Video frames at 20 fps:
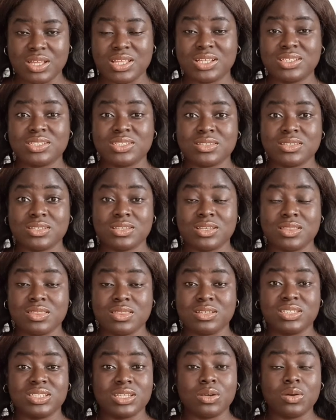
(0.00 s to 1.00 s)
That's
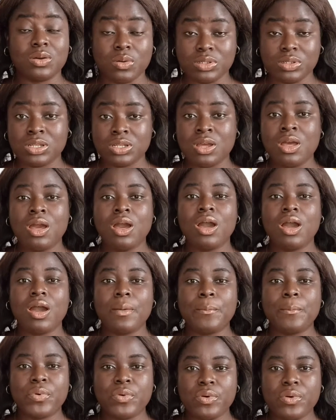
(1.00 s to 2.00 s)
the second
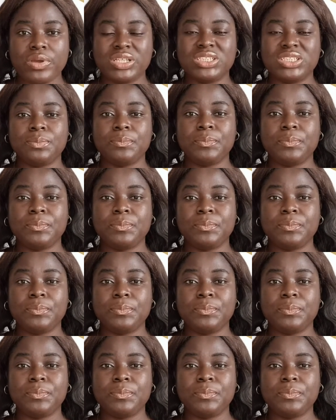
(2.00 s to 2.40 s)
point.